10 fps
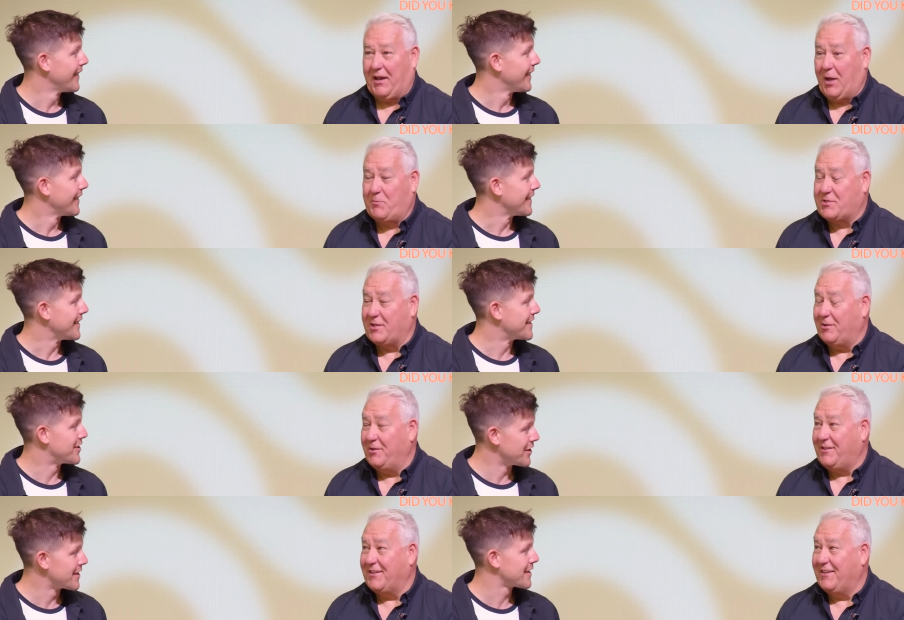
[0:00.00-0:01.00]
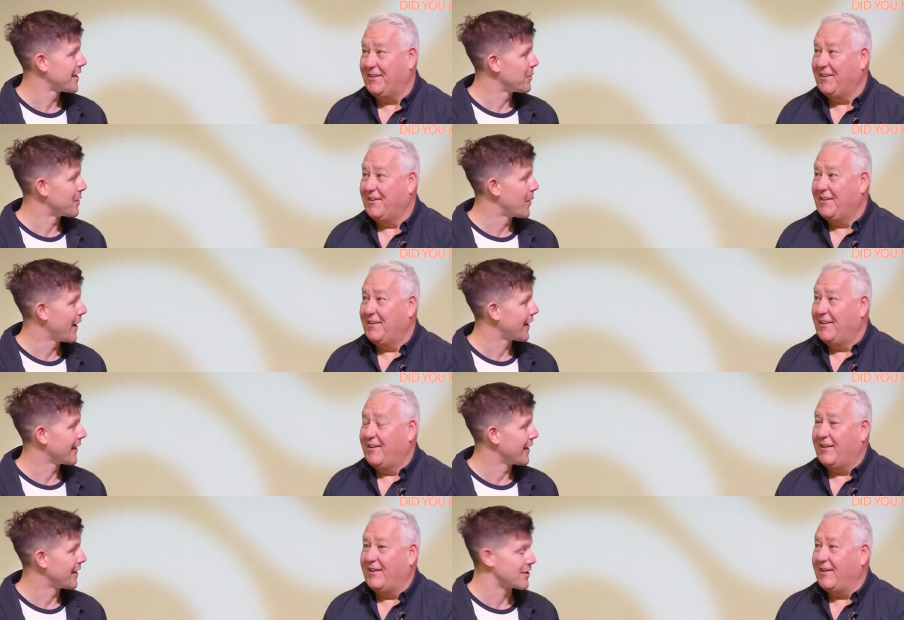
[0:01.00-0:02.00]
Speaker 1: Absolutely. Is Jesus coming
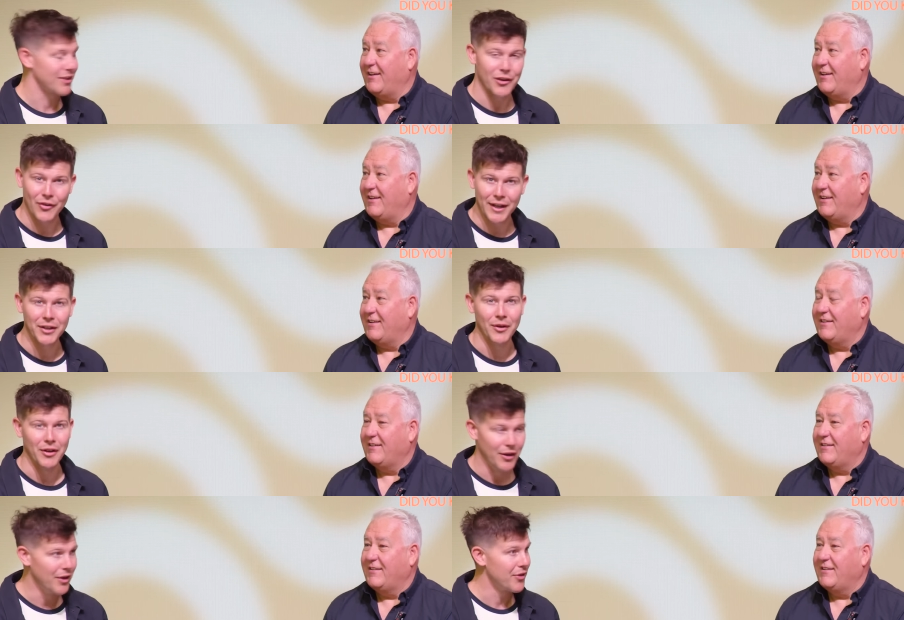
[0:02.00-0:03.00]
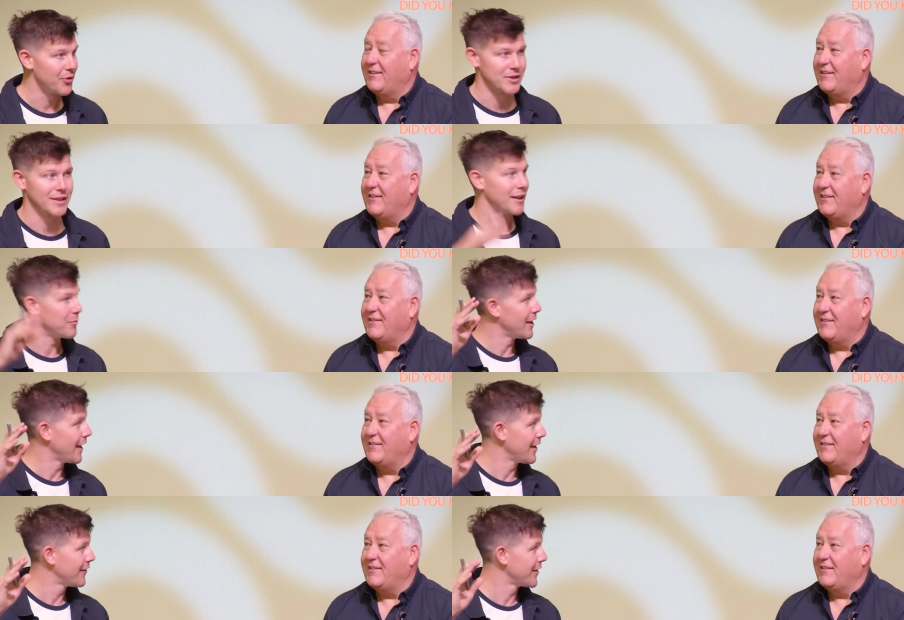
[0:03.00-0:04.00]
back and then he's going to reign on earth or is it going to be
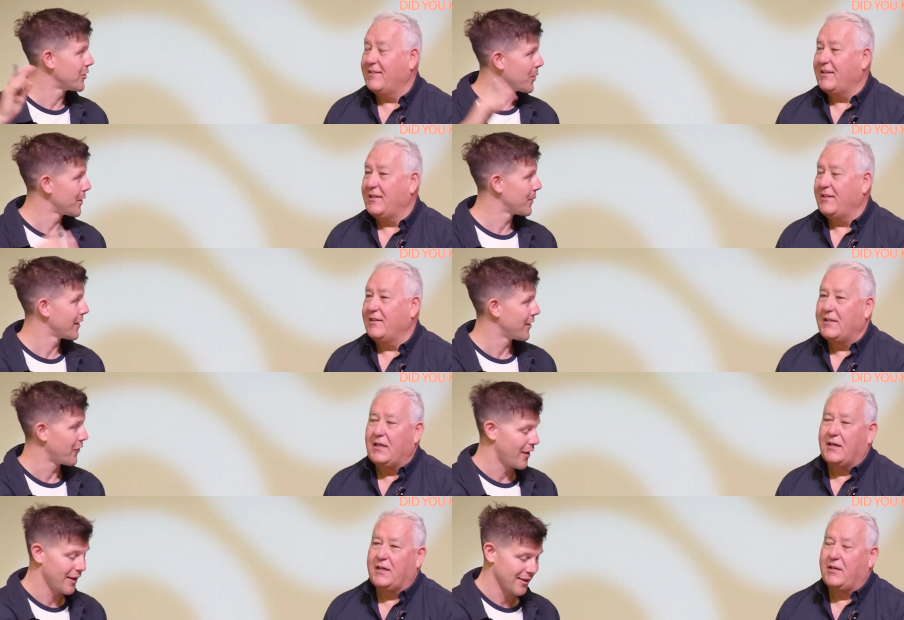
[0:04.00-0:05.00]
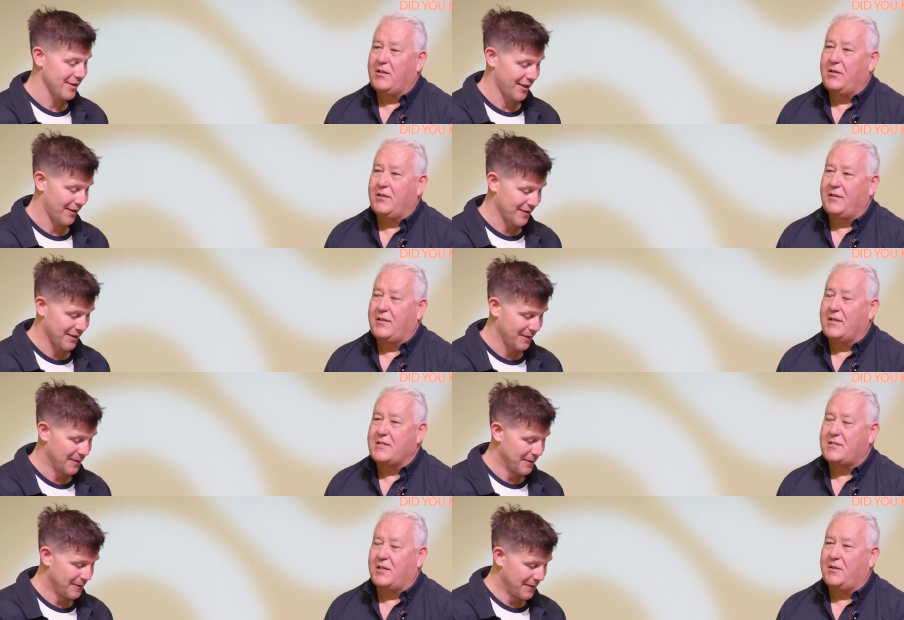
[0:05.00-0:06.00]
in heaven or where yeah, we're going to yeah, find yeah, ourselves?
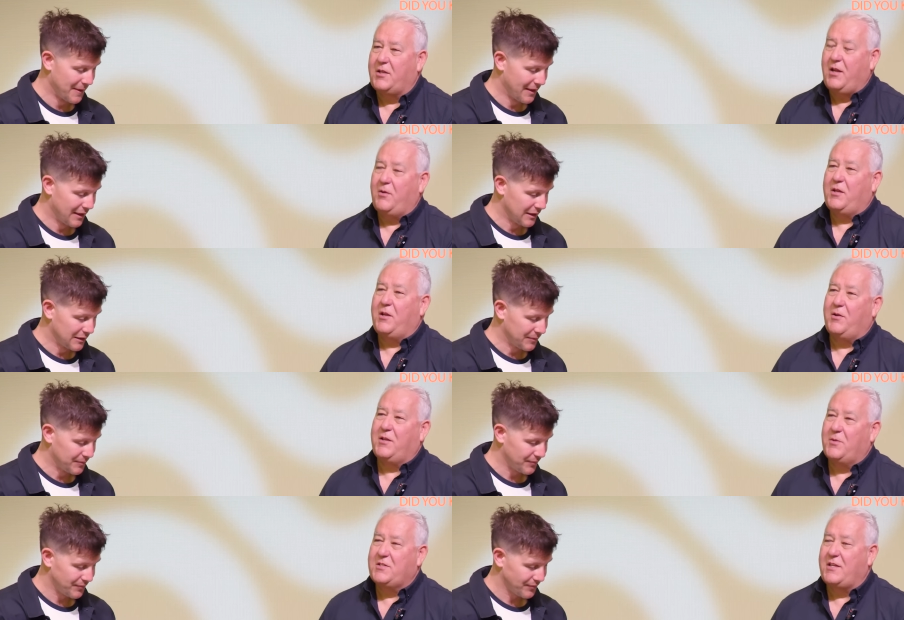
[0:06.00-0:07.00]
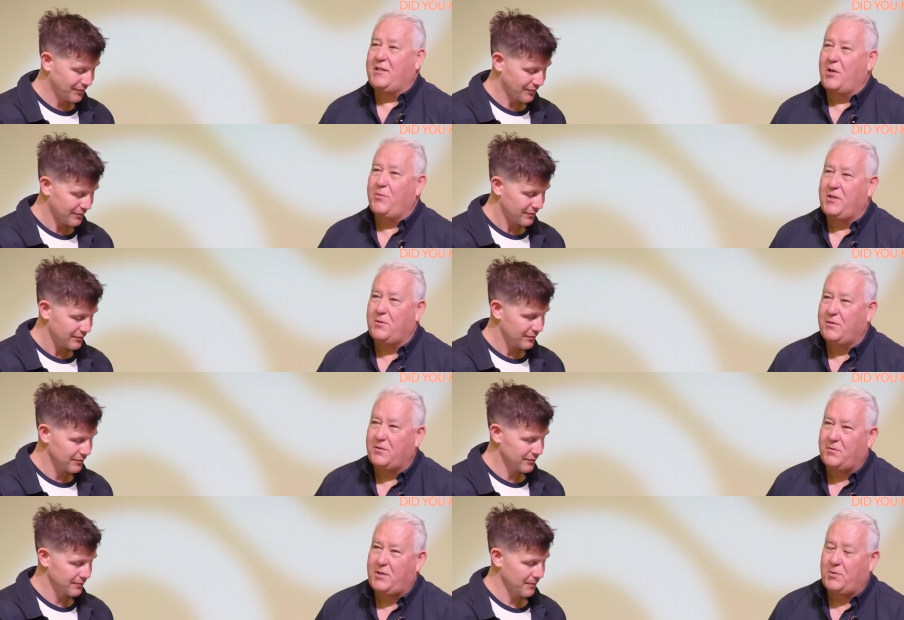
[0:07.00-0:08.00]
Speaker 2: yes. You know, you know what I was thinking when you,
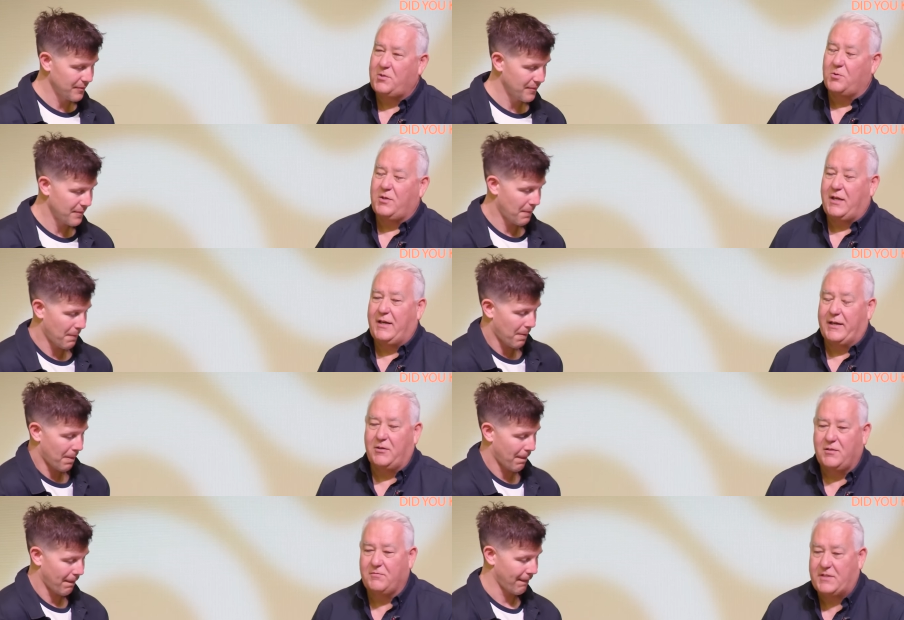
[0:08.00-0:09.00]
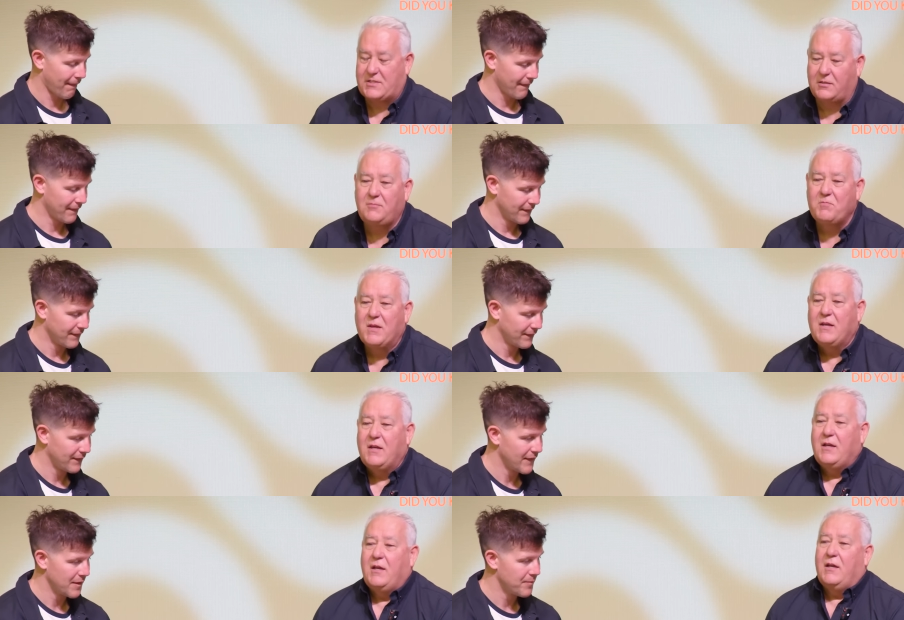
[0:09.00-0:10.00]
when you were talking now, Wessel?
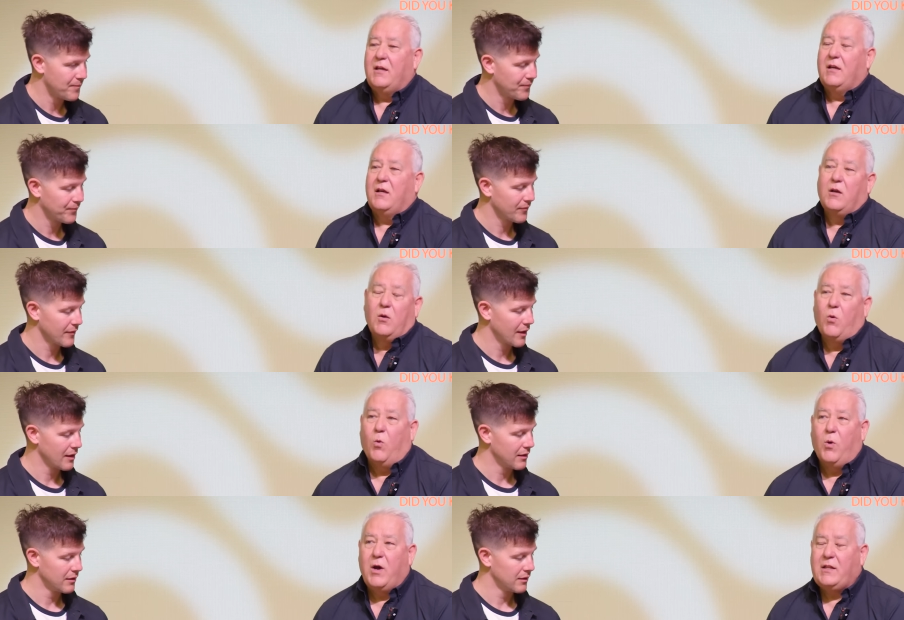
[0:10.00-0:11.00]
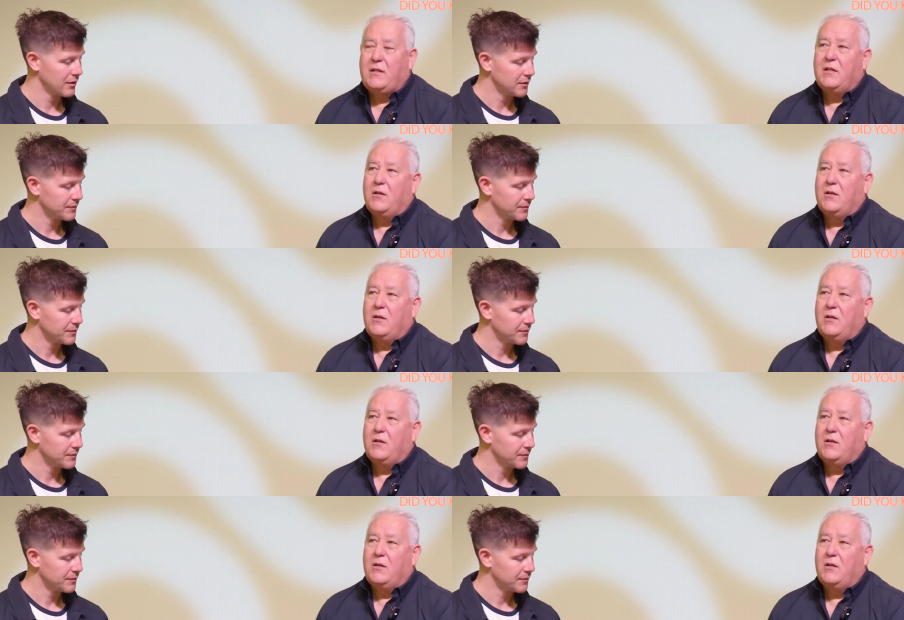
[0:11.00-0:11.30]
What